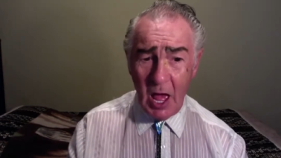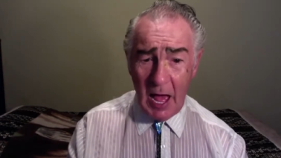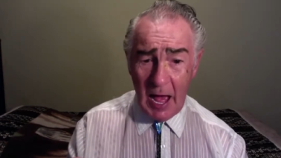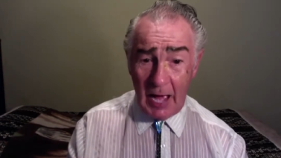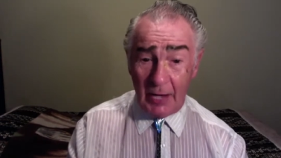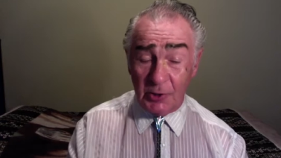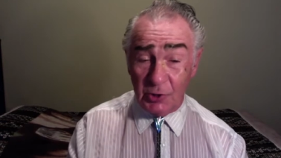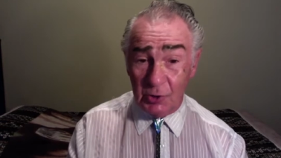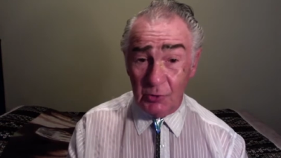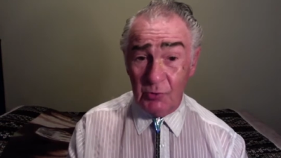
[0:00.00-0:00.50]

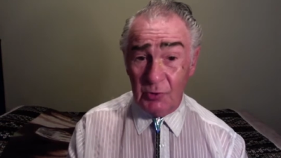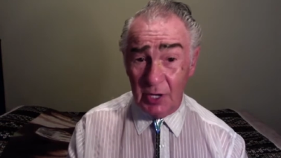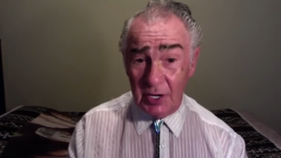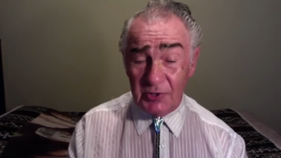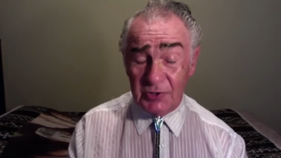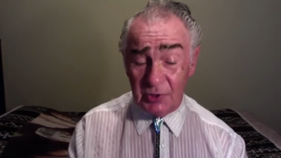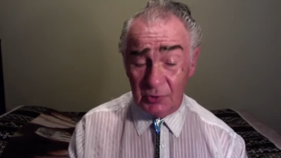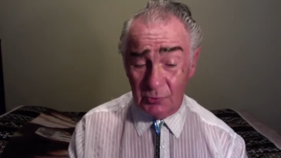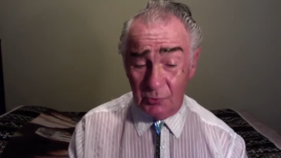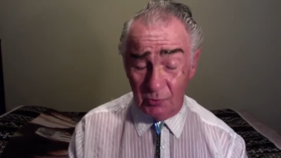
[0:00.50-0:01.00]
And you need
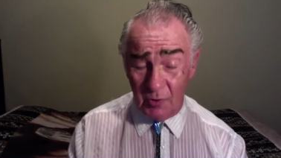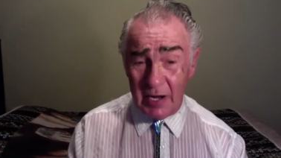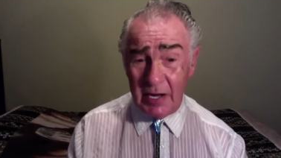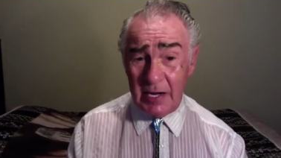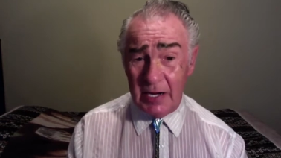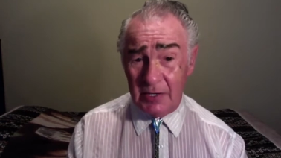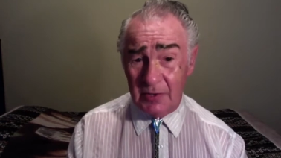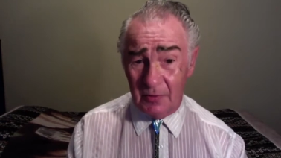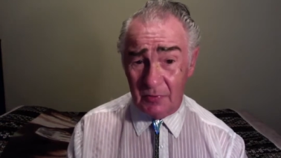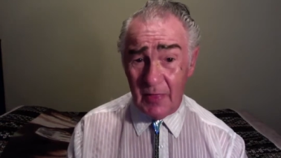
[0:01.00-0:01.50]
to
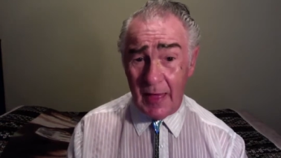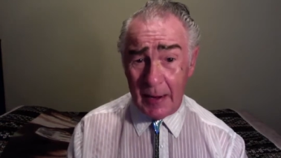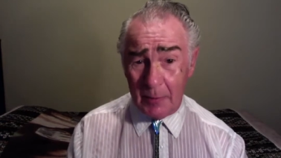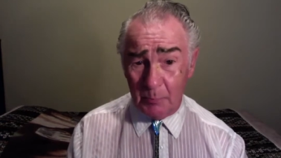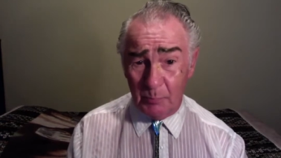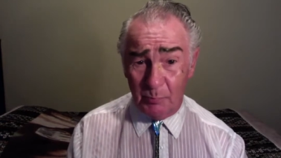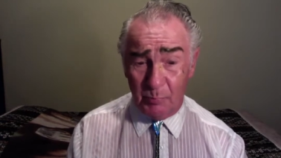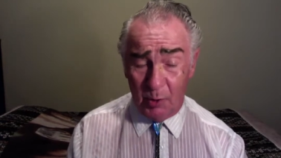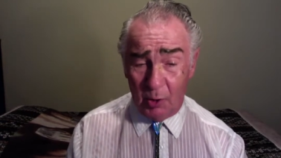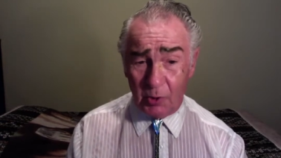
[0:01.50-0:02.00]
read
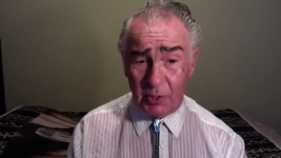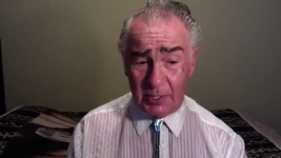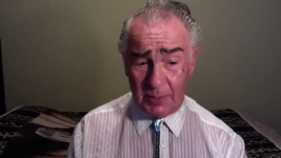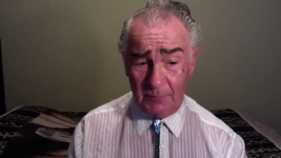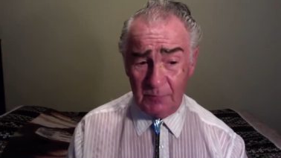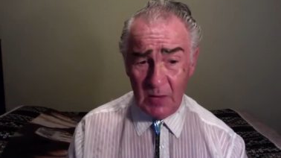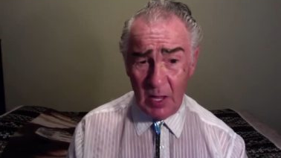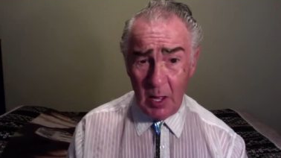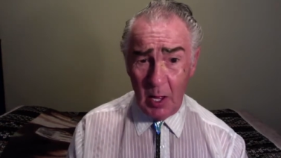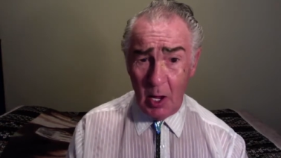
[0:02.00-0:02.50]
that book
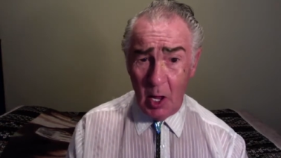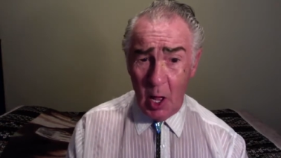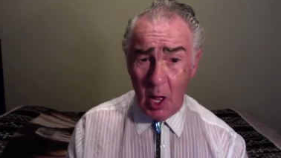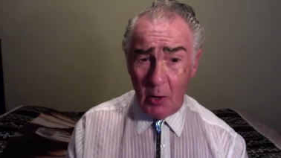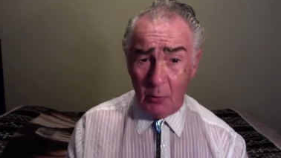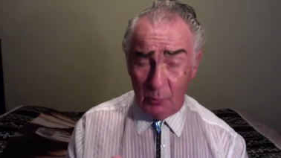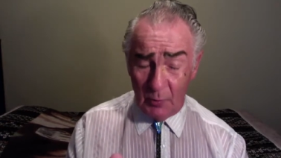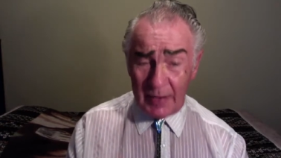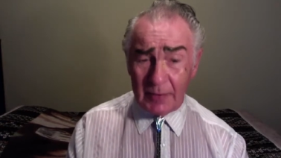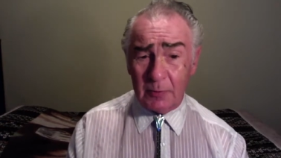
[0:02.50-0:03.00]

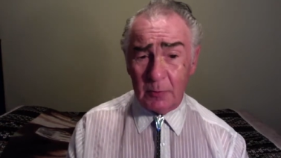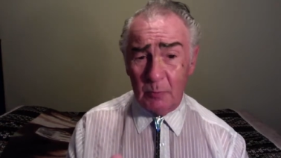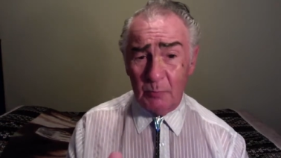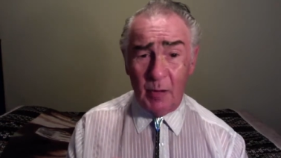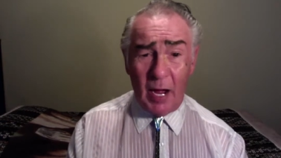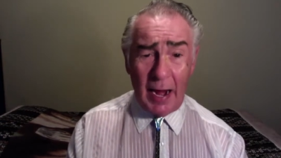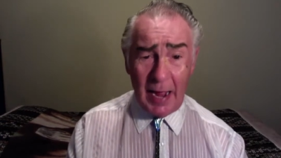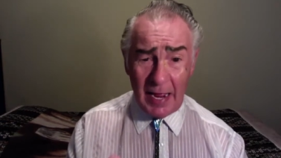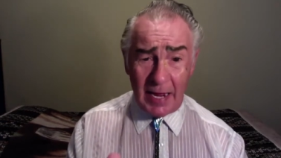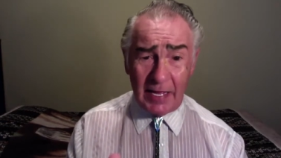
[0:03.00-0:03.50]
written
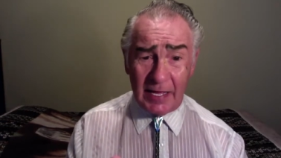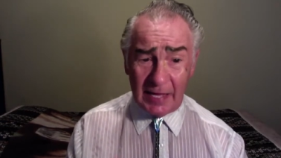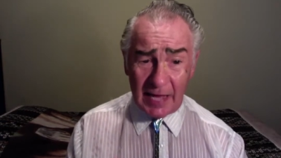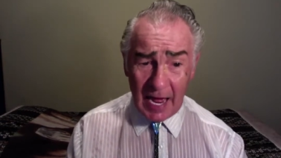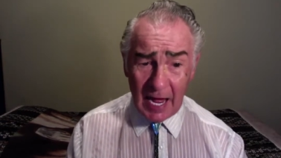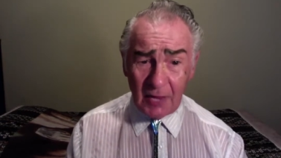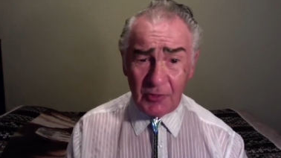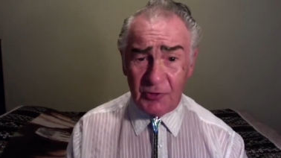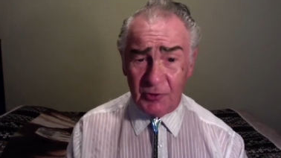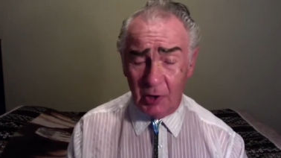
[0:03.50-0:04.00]
by a
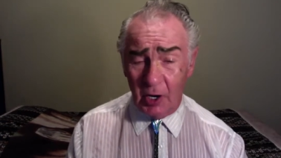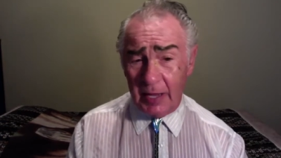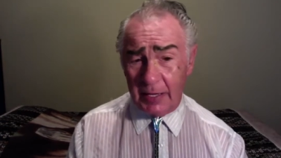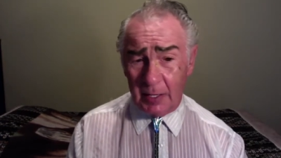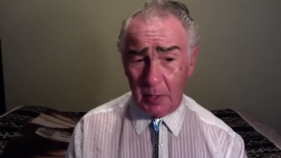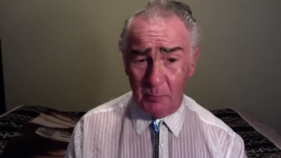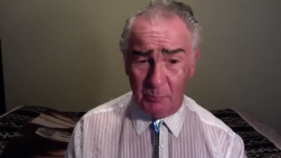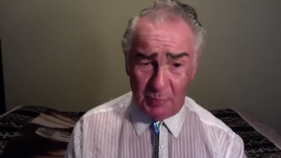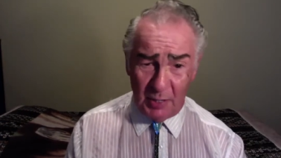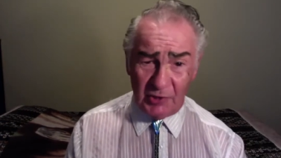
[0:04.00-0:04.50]
Catholic
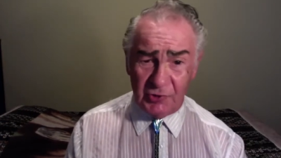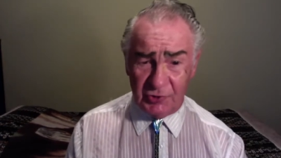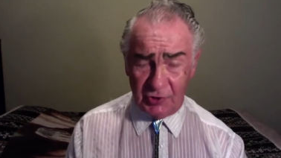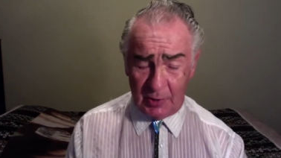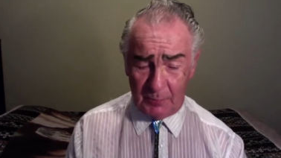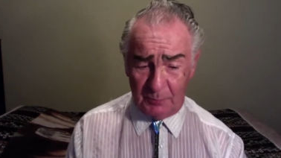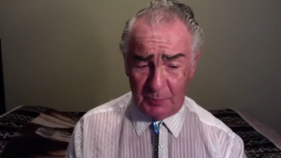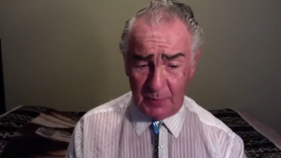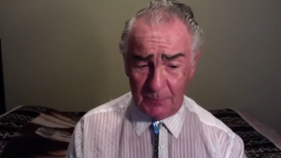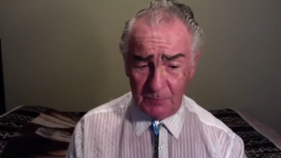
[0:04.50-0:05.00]

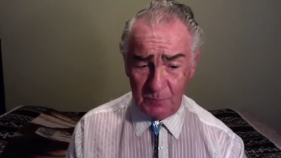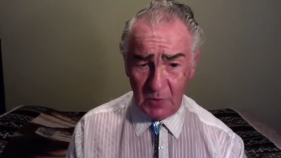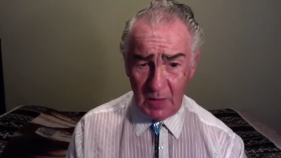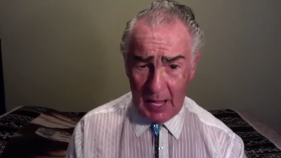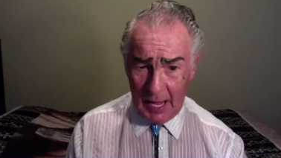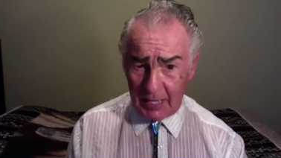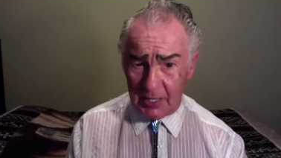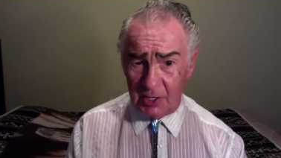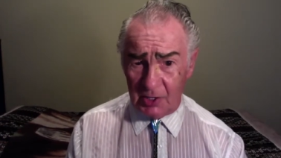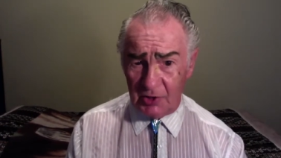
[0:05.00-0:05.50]
bishop
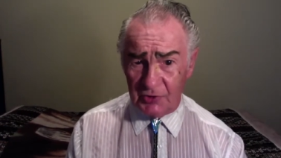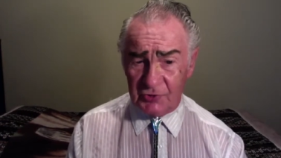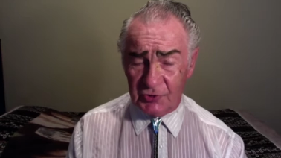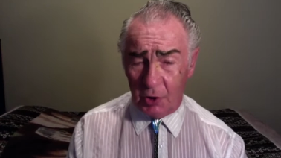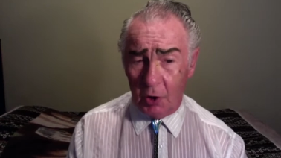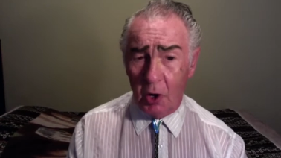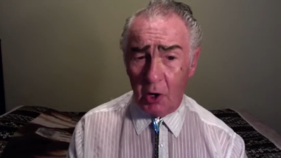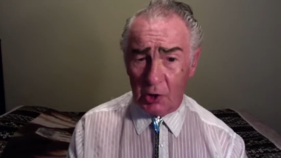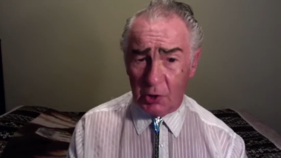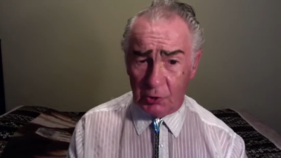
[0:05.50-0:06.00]
and it is
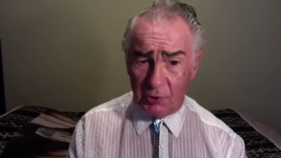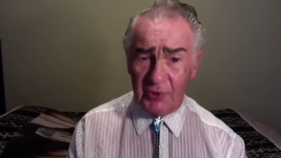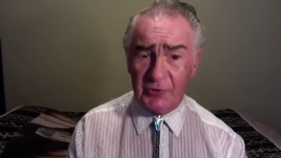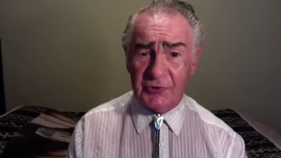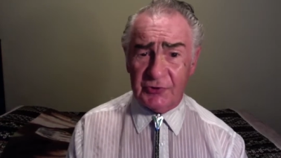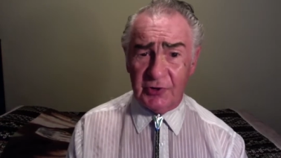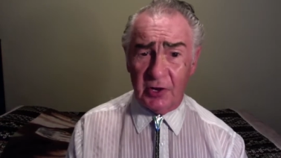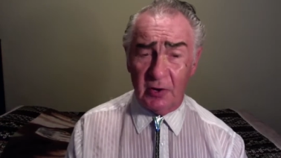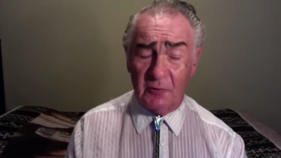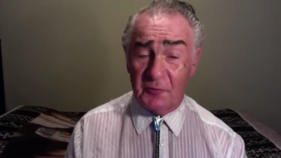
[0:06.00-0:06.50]
called
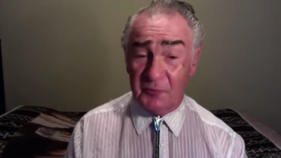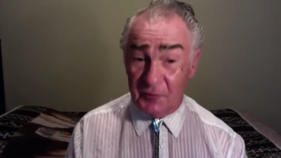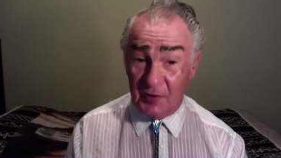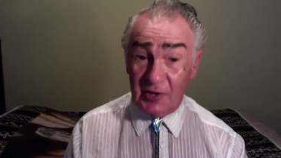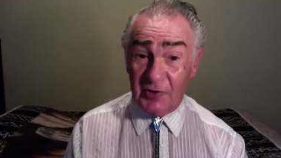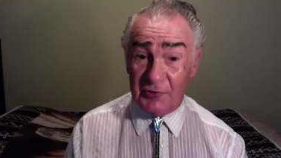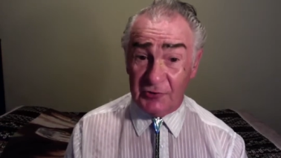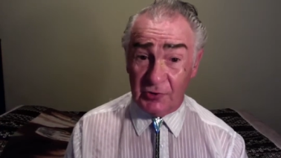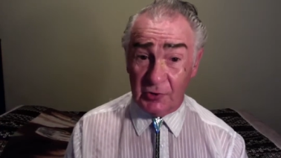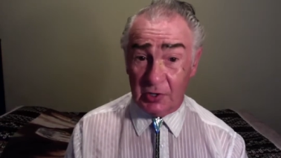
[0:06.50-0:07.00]
Christian
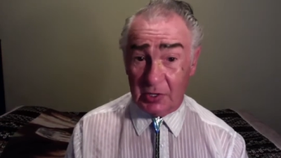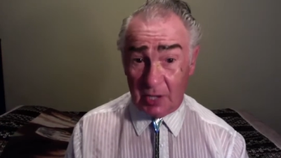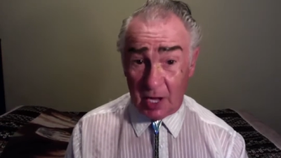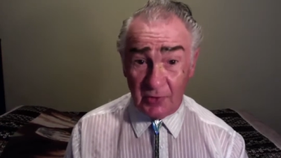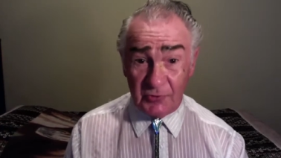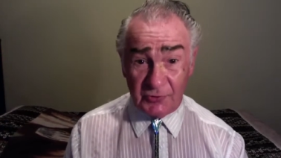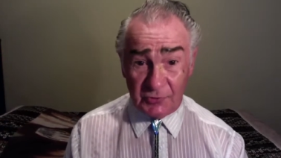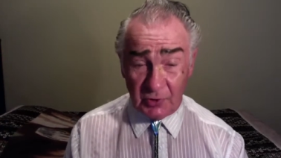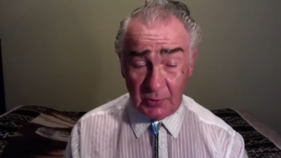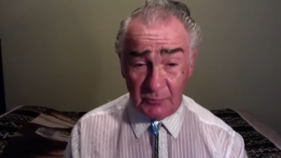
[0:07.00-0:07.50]
Feasts and
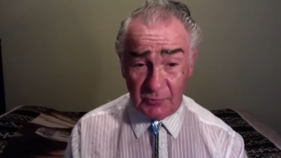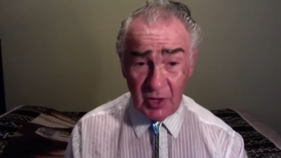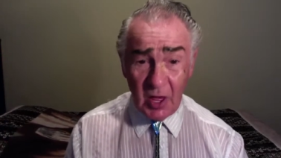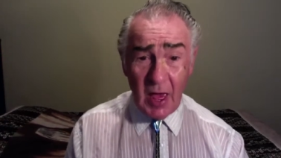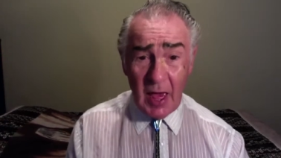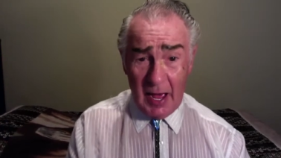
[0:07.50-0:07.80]
Customs.